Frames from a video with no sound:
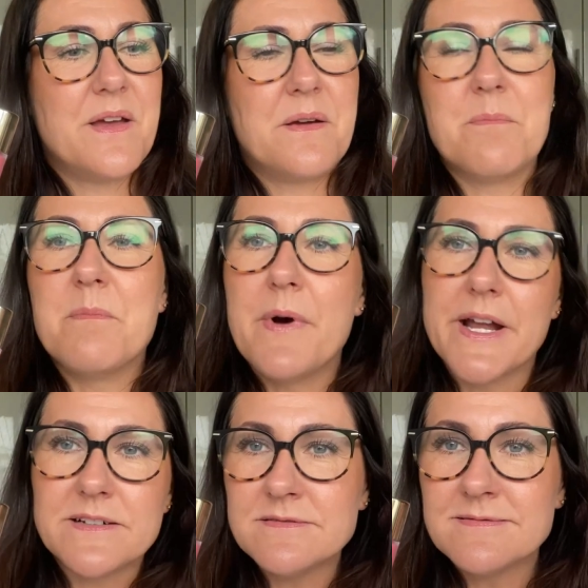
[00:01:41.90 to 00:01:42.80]

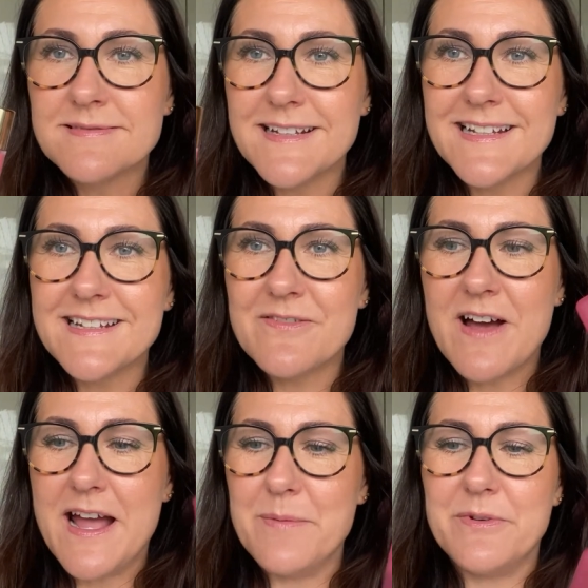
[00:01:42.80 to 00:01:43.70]
modern in the
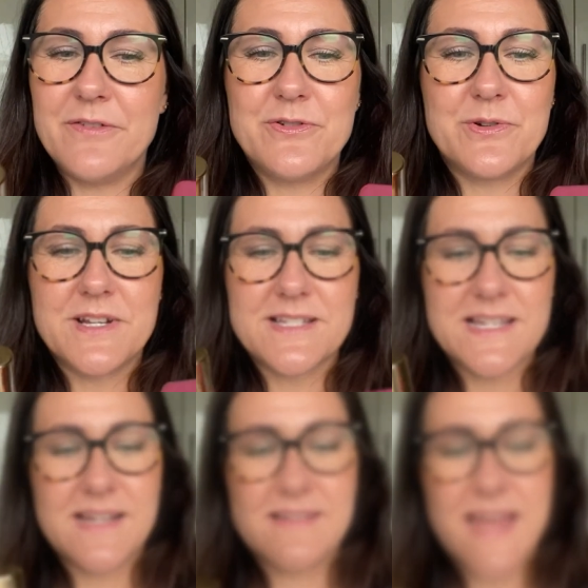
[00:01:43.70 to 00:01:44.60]
vibe, if you can
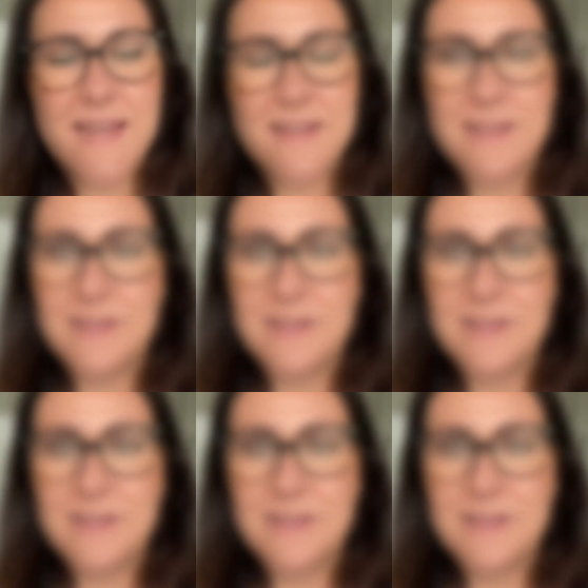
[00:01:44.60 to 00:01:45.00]
say that.